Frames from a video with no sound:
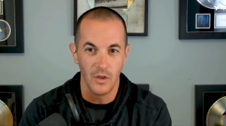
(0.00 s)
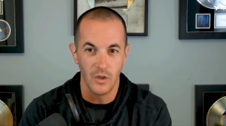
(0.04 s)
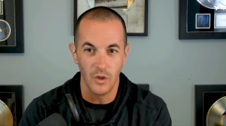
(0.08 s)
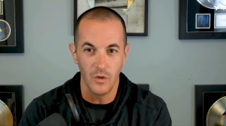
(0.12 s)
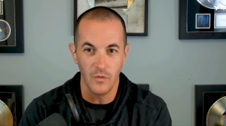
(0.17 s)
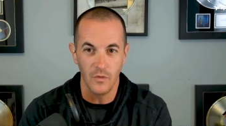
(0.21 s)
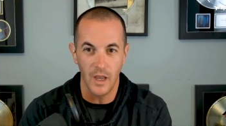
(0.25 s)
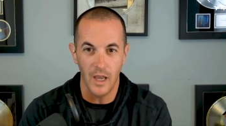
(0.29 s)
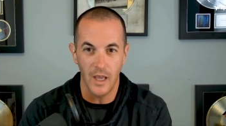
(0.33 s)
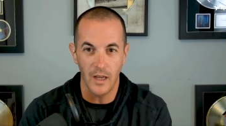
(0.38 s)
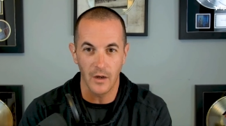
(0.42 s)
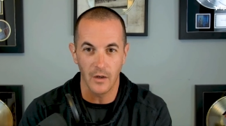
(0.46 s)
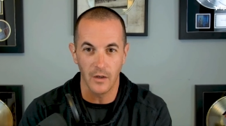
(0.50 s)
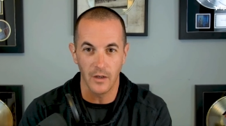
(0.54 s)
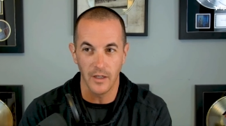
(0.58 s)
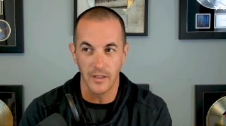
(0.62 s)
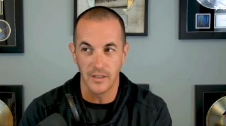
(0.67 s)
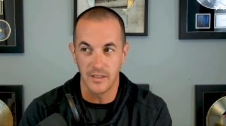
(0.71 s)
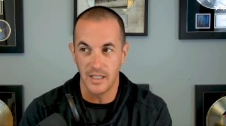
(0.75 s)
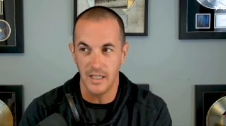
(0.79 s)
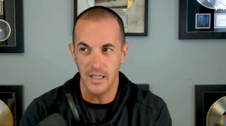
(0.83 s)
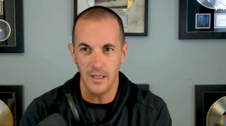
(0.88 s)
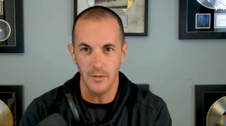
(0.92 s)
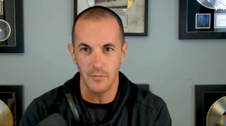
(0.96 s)
You've got a, a
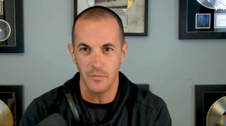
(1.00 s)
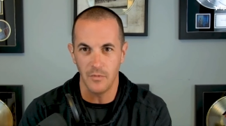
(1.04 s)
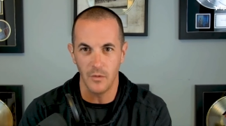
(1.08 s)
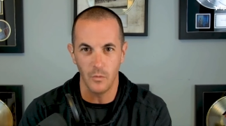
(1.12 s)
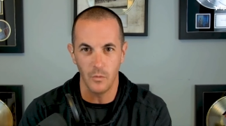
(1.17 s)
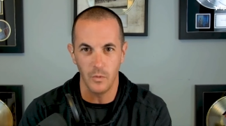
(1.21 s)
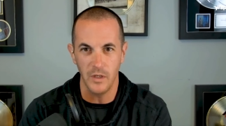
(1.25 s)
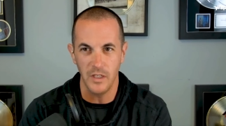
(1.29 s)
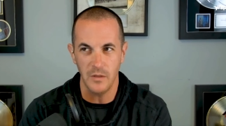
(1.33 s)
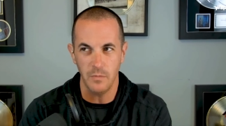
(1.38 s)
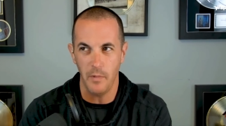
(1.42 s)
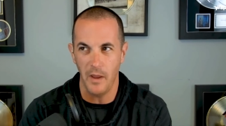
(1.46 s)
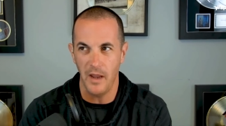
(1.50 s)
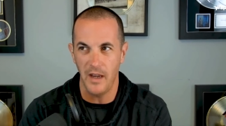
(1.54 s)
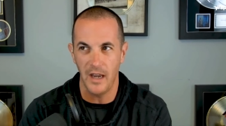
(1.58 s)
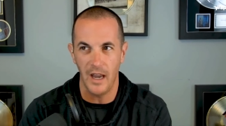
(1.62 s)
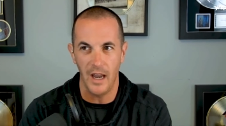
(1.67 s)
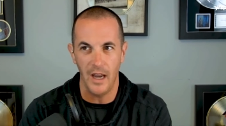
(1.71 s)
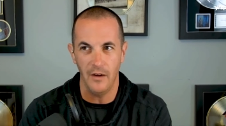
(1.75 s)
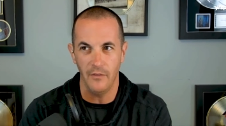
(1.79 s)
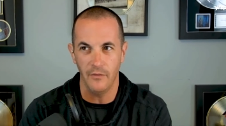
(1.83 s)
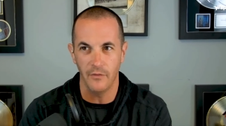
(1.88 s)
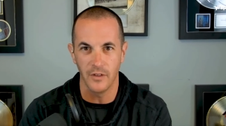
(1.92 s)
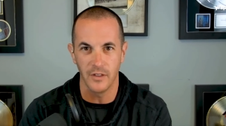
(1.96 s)
team that we spend
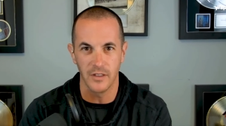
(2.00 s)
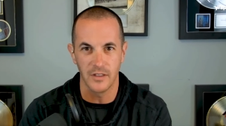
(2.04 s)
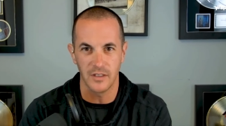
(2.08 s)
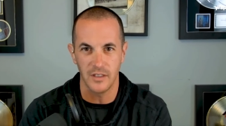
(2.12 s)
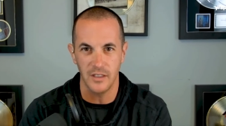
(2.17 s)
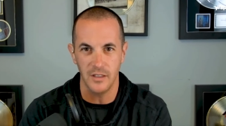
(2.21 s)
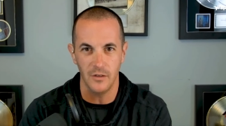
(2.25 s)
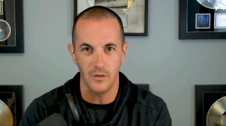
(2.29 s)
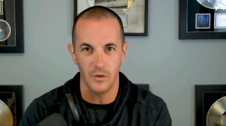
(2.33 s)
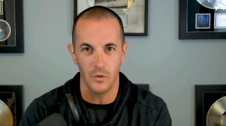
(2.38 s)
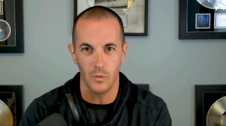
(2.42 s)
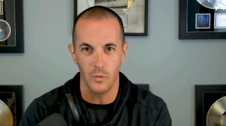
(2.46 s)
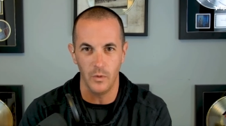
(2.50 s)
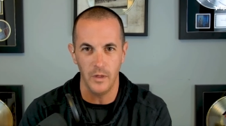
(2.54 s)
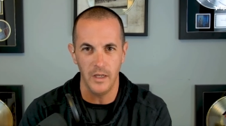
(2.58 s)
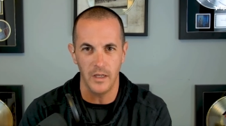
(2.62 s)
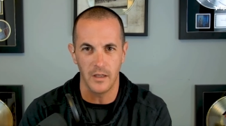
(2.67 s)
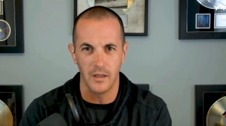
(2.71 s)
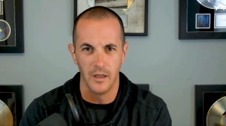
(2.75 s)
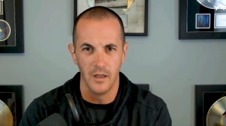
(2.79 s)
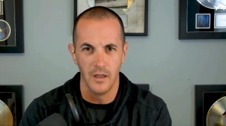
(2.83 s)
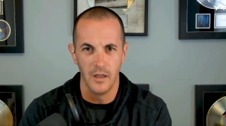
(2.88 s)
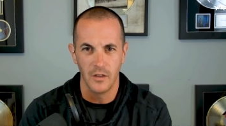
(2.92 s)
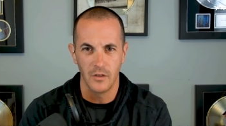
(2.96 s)
every single
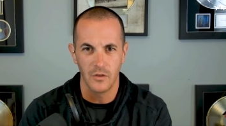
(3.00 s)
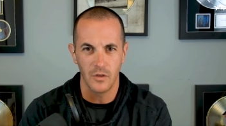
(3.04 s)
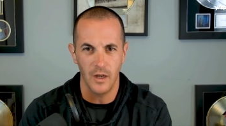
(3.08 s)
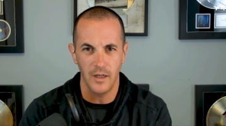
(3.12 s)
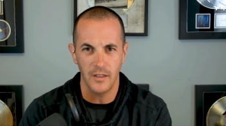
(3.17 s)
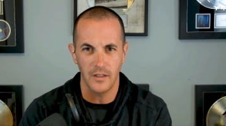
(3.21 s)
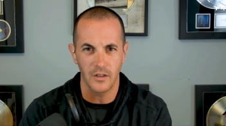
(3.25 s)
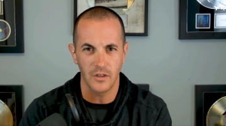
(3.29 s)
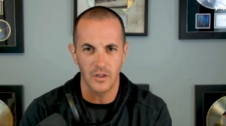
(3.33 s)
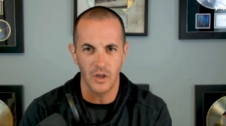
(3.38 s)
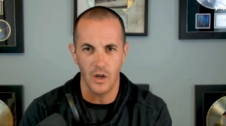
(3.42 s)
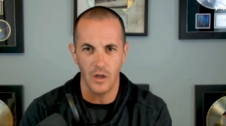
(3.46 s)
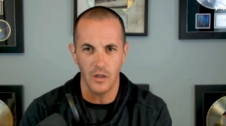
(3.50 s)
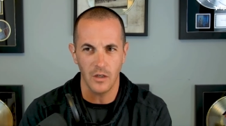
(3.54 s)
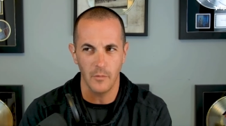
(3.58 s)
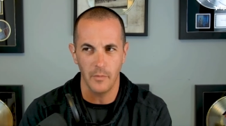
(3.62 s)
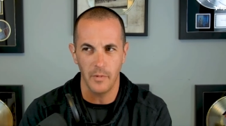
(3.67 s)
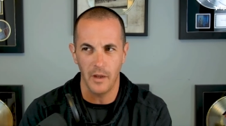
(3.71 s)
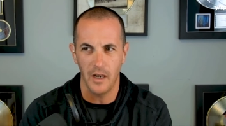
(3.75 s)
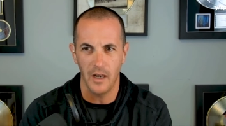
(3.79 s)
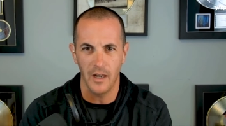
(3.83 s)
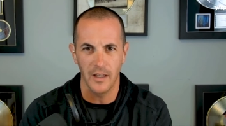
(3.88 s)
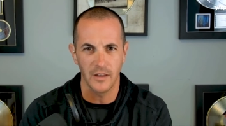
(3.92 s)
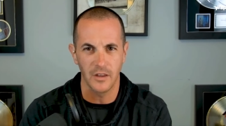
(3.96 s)
week trying to talk
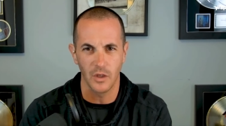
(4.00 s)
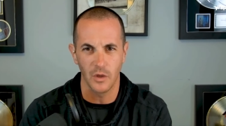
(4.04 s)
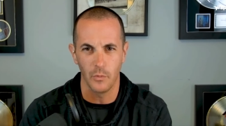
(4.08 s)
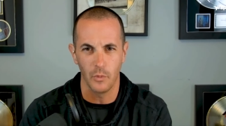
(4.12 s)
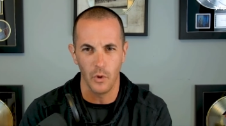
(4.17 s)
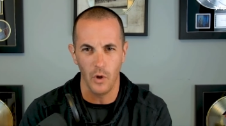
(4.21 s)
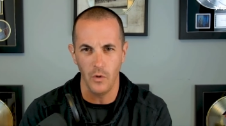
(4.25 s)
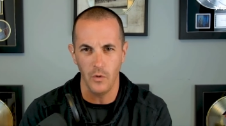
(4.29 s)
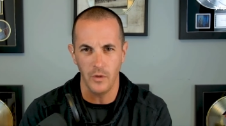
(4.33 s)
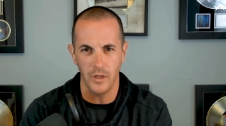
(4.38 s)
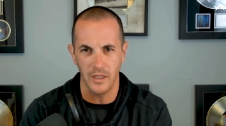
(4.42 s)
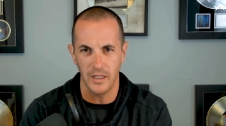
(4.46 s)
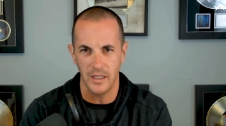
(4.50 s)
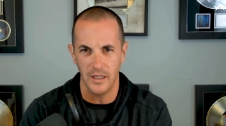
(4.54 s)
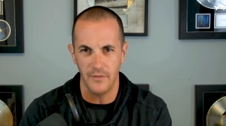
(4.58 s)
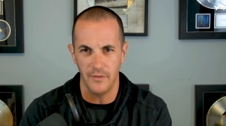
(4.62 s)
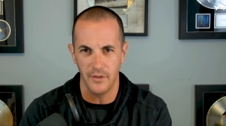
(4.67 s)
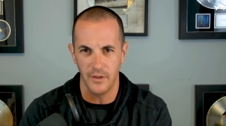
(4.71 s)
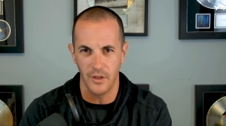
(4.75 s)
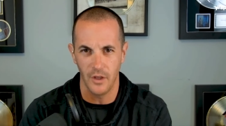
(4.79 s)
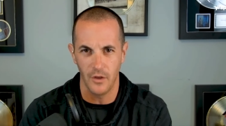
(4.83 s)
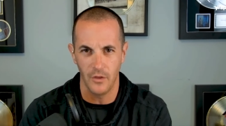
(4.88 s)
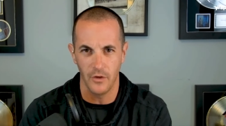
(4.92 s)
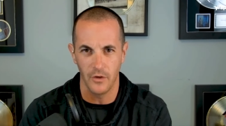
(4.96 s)
about like they're broken,
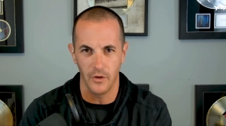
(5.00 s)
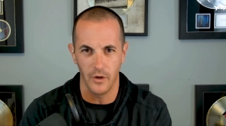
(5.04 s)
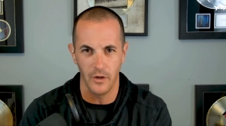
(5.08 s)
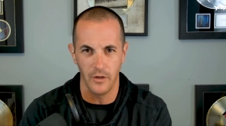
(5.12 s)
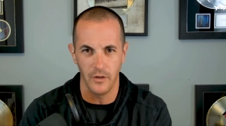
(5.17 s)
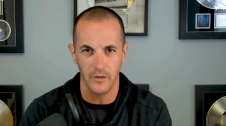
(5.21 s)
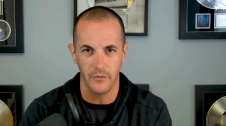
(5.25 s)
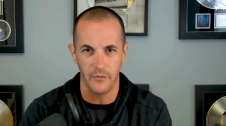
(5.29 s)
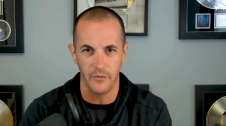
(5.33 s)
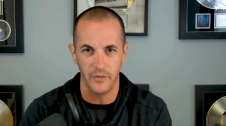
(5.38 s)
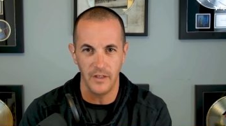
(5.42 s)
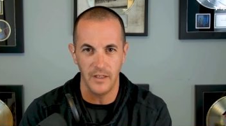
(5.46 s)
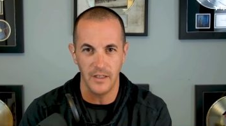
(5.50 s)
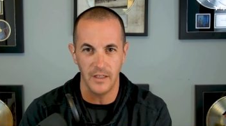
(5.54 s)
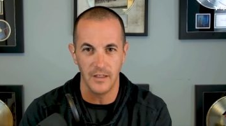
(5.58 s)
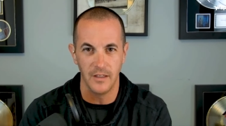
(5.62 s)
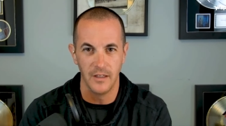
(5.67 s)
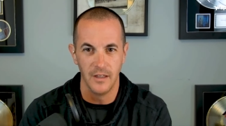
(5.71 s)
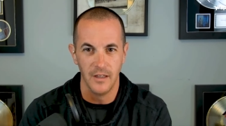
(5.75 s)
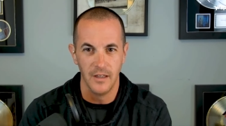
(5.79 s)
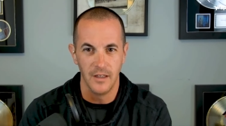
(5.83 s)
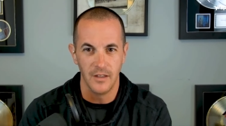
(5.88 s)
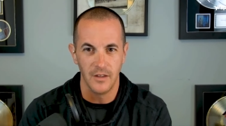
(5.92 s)
even though they're undefeated,